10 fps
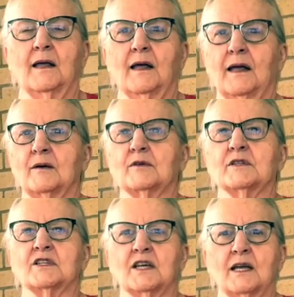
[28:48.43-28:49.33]
And it was
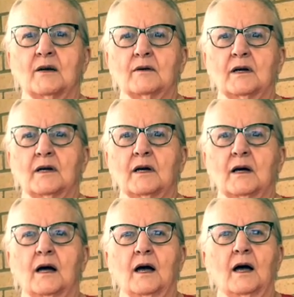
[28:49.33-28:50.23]
in January.
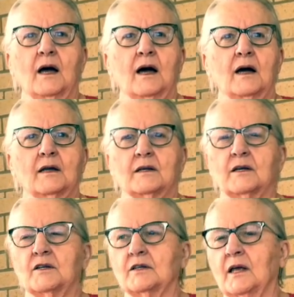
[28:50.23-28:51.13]

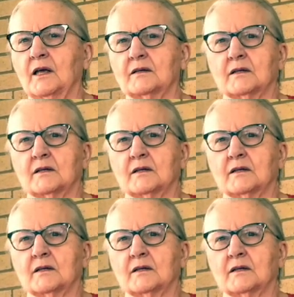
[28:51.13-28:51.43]
Just as